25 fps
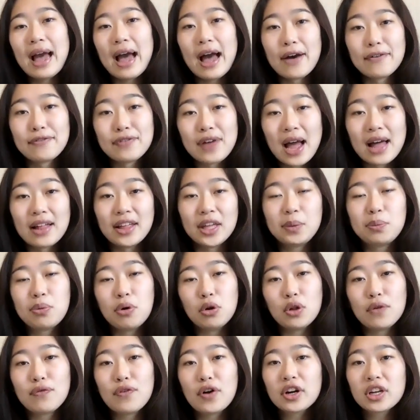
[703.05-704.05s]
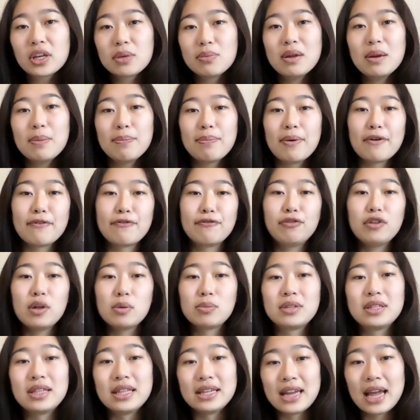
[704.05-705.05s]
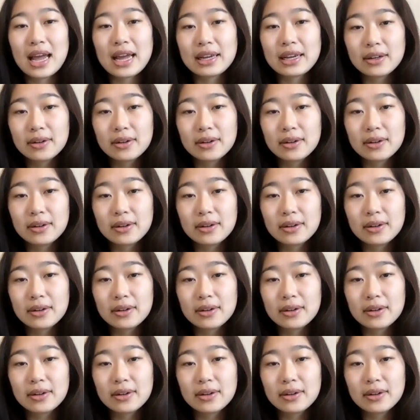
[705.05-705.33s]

AF allied prolif argument, but flipped to the neg.